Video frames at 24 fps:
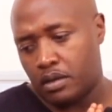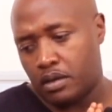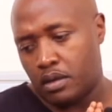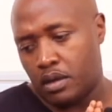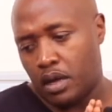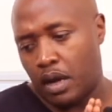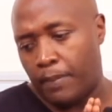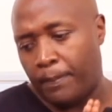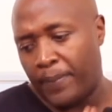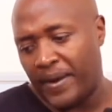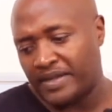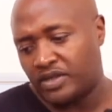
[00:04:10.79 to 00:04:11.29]

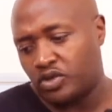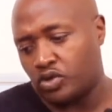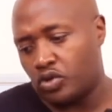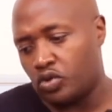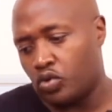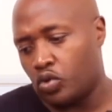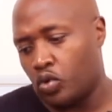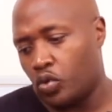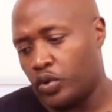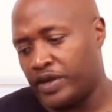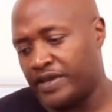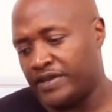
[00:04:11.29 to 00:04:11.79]
a person
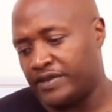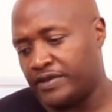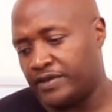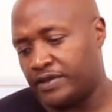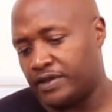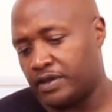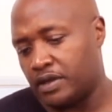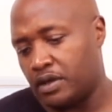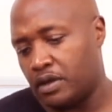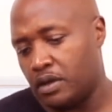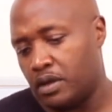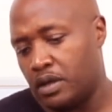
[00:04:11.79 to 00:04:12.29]
who
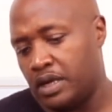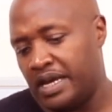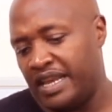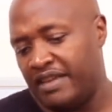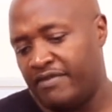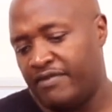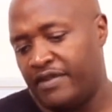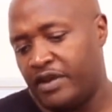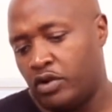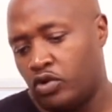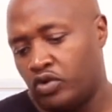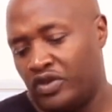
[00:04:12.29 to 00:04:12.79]
is
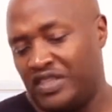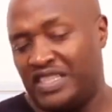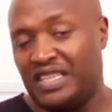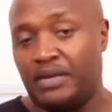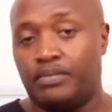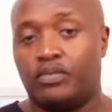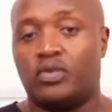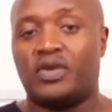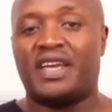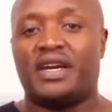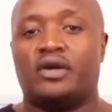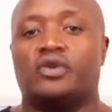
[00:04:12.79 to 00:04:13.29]
living on
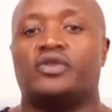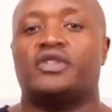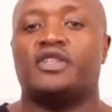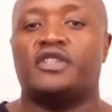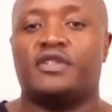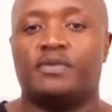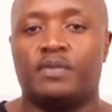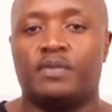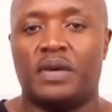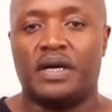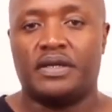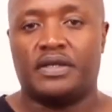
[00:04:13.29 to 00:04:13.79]
somebody
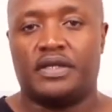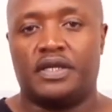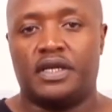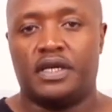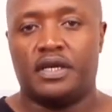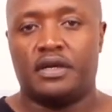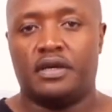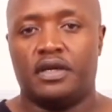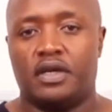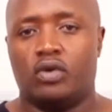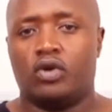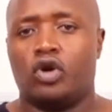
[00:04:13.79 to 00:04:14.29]
else's mercy.
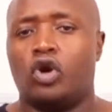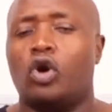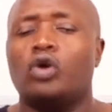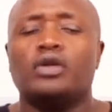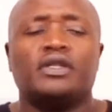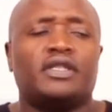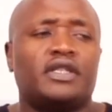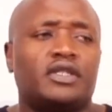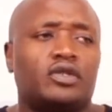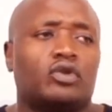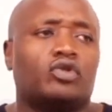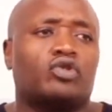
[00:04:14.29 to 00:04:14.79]
You know, God
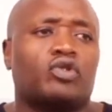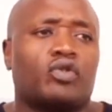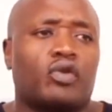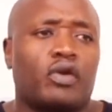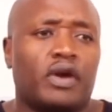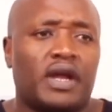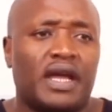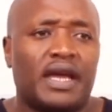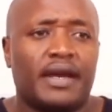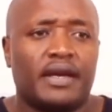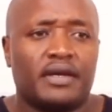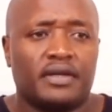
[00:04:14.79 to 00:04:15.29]
did not
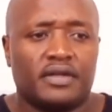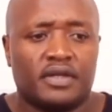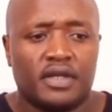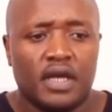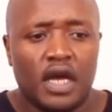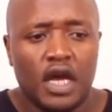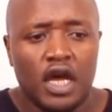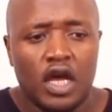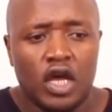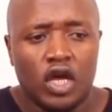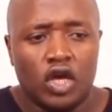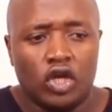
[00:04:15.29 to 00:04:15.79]
create us
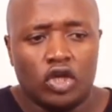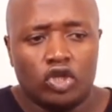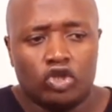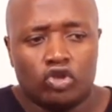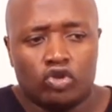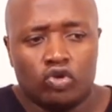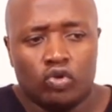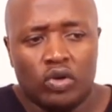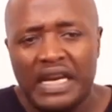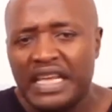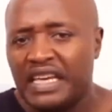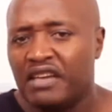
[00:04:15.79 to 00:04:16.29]
to
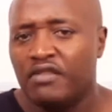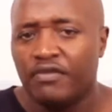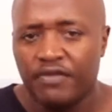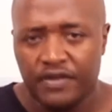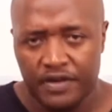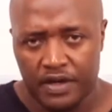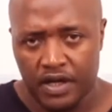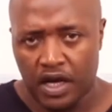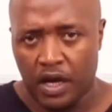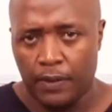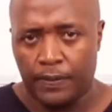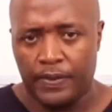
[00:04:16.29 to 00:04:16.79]
live
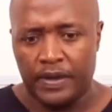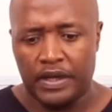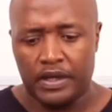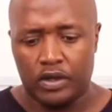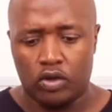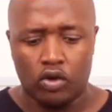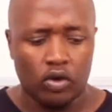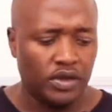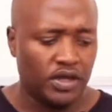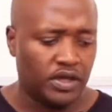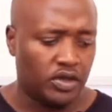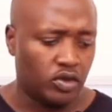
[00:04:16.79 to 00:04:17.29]
unhappily.
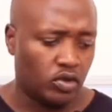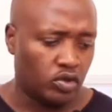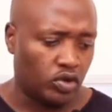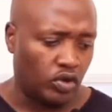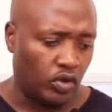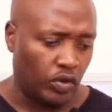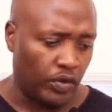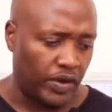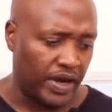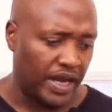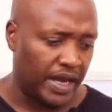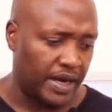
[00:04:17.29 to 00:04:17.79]
God did not
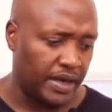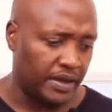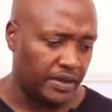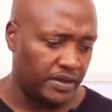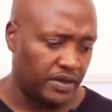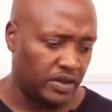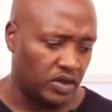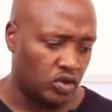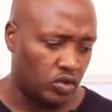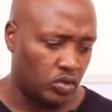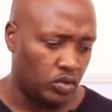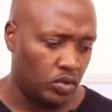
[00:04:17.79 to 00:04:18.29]
create us
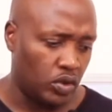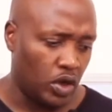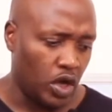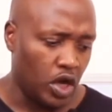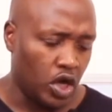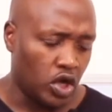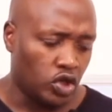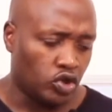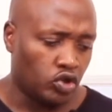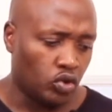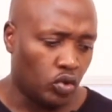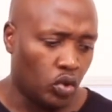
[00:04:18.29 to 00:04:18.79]
to
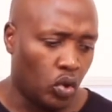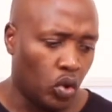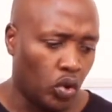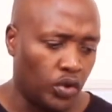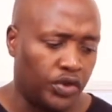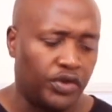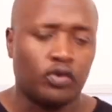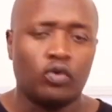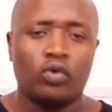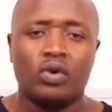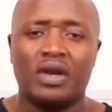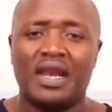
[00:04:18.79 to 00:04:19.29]
go
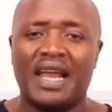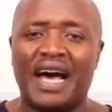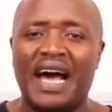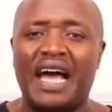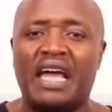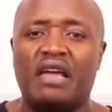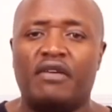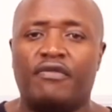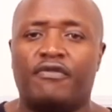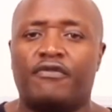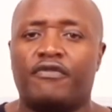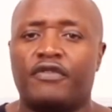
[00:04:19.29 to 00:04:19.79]
through
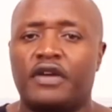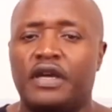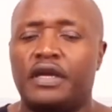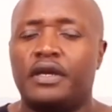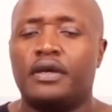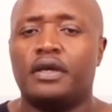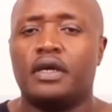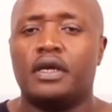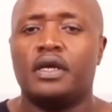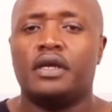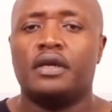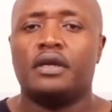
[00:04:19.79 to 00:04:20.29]
life
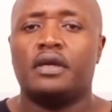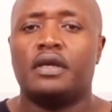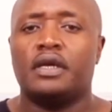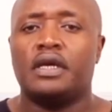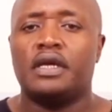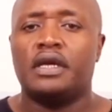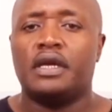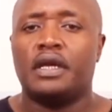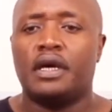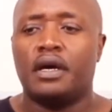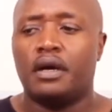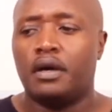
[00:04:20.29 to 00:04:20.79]

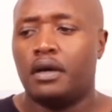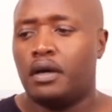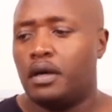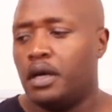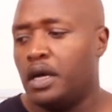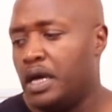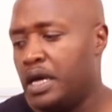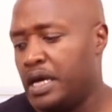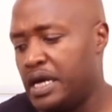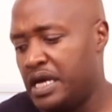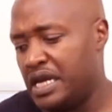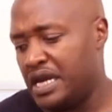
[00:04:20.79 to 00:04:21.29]
in a
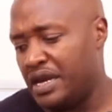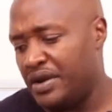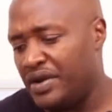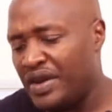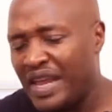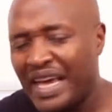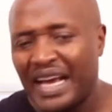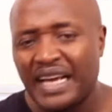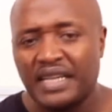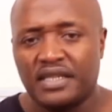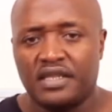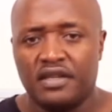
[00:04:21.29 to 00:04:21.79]

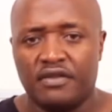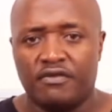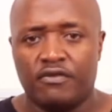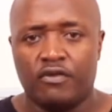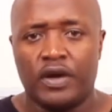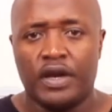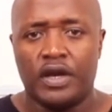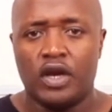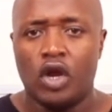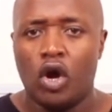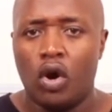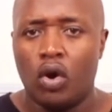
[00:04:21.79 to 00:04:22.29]
negative way.
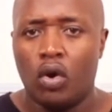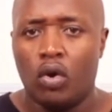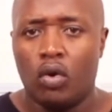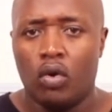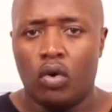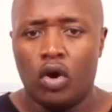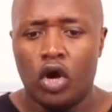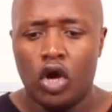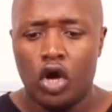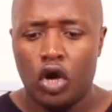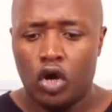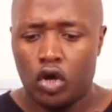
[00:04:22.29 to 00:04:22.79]
No,
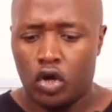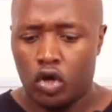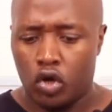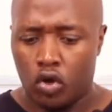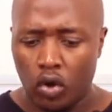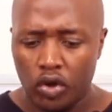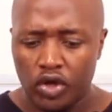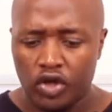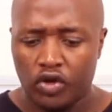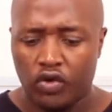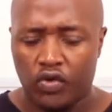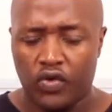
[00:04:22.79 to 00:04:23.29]

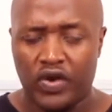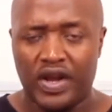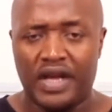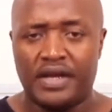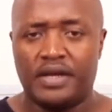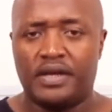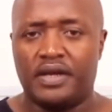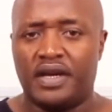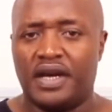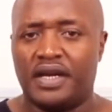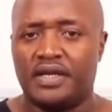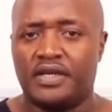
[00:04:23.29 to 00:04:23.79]
God
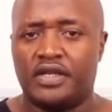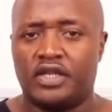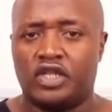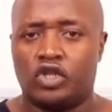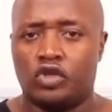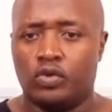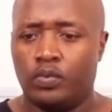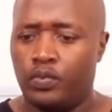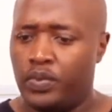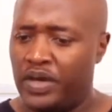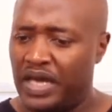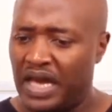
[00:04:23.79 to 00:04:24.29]
created us to
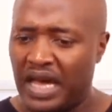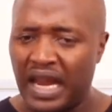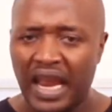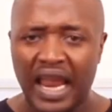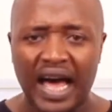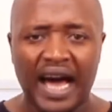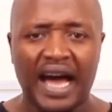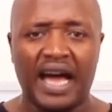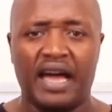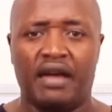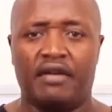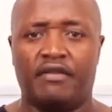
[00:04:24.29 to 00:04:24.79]
be
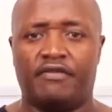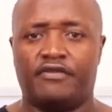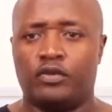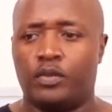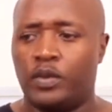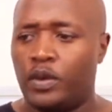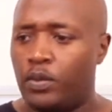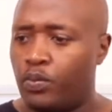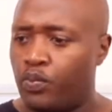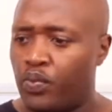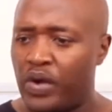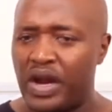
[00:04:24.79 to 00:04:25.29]
alive, to
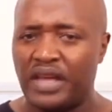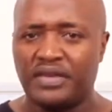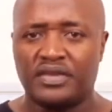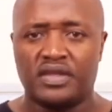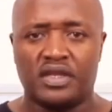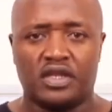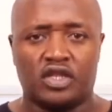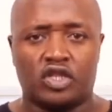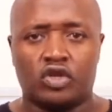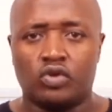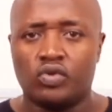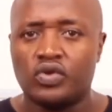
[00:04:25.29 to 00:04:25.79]
be
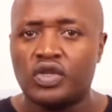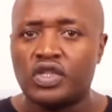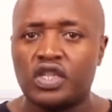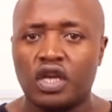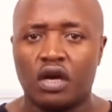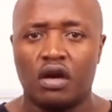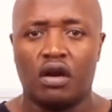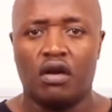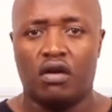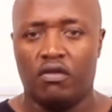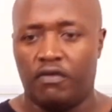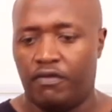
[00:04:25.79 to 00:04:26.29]
present, to
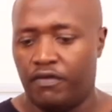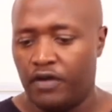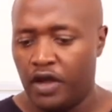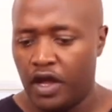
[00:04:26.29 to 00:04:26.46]
serve,